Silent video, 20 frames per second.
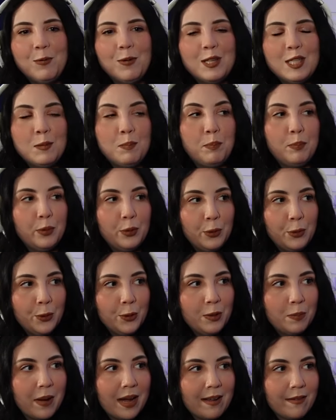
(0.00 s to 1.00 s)
was
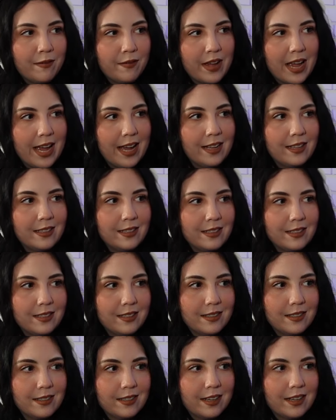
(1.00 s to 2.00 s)
booed by
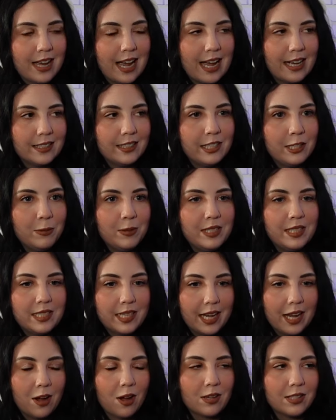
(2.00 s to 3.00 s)
fans as he was
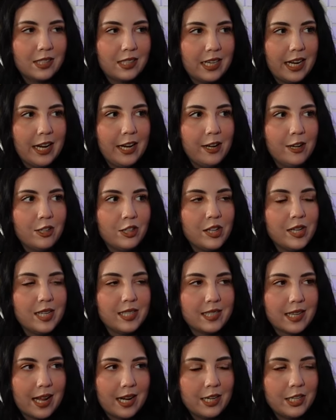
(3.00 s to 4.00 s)
singing on stage, he
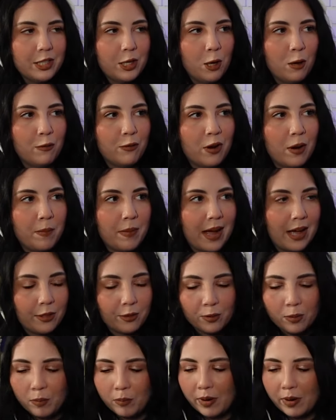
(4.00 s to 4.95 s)
decided to go for a bathroom